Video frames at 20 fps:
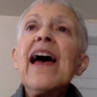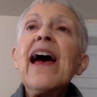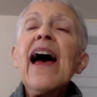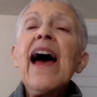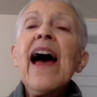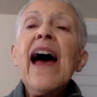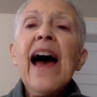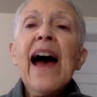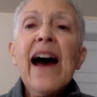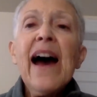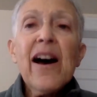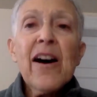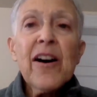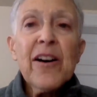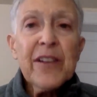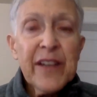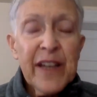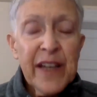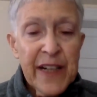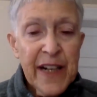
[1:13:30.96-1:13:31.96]

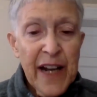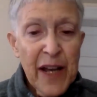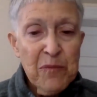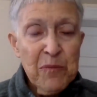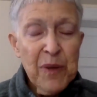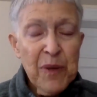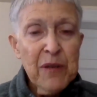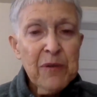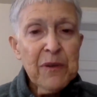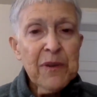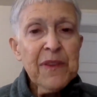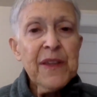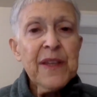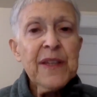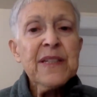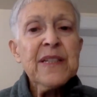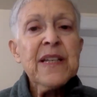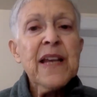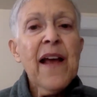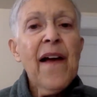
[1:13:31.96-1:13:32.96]
how can I be with
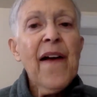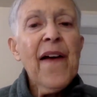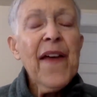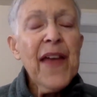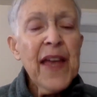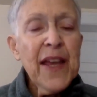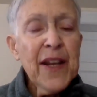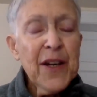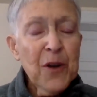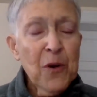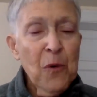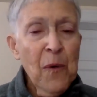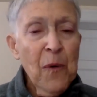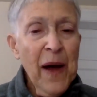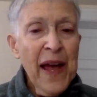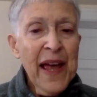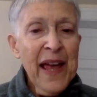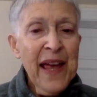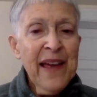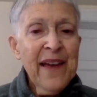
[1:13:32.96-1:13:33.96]
this in a
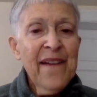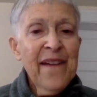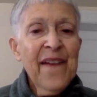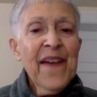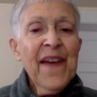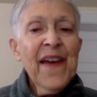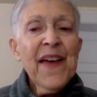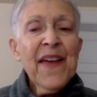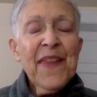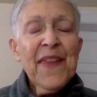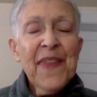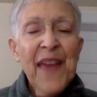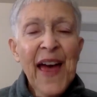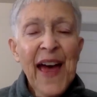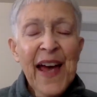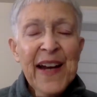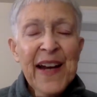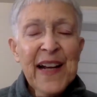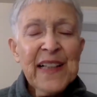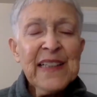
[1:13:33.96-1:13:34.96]
way
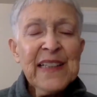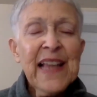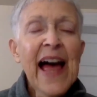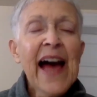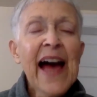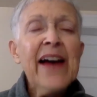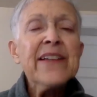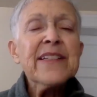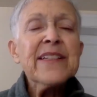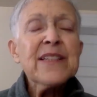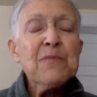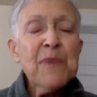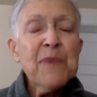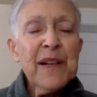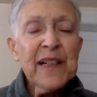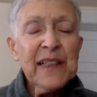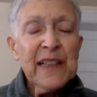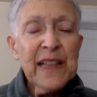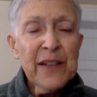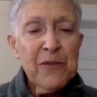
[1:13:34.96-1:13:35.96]
that allows me
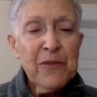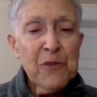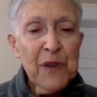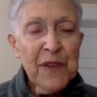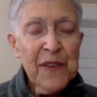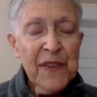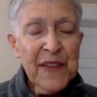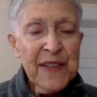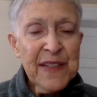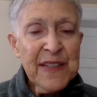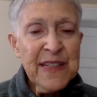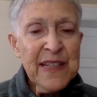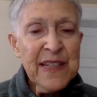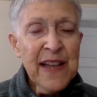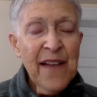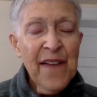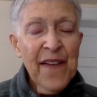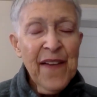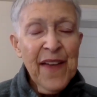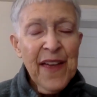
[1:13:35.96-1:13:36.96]
to live with this
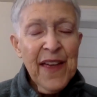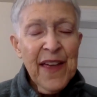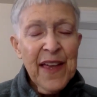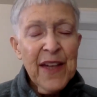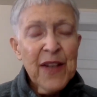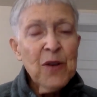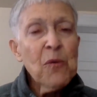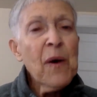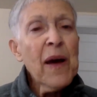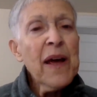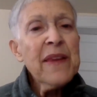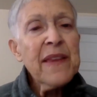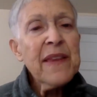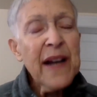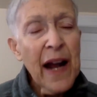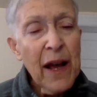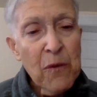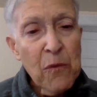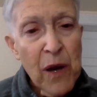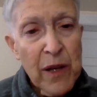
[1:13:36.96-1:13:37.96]
in a way that
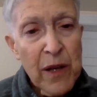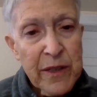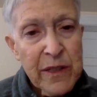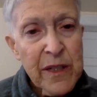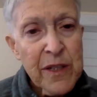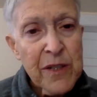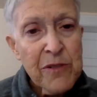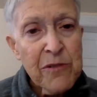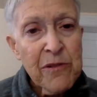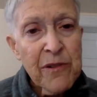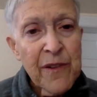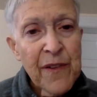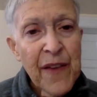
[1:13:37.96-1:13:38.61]
I want to,